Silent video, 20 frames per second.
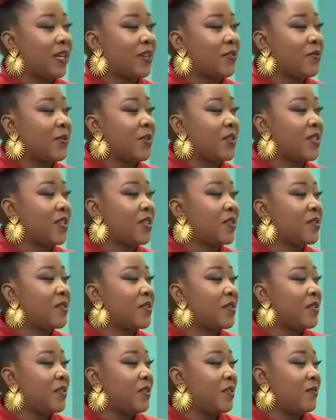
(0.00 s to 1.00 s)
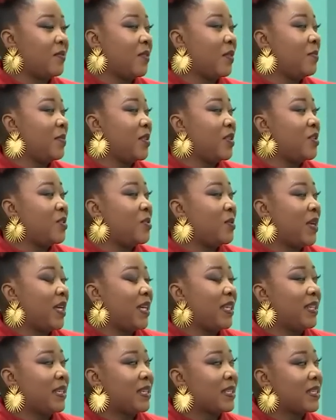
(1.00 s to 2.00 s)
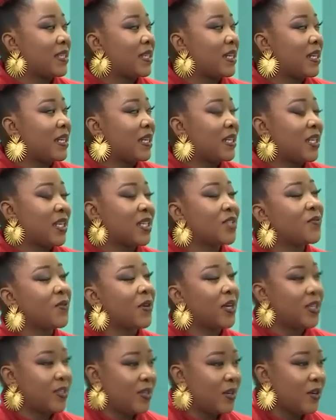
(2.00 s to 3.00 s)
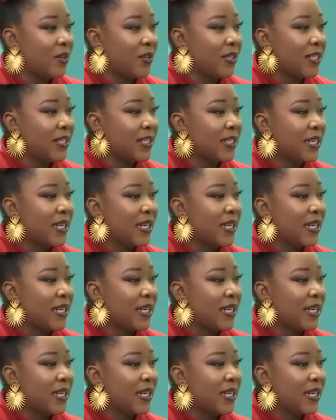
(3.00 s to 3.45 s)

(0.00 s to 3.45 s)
and of course you've not been doing this just for adults.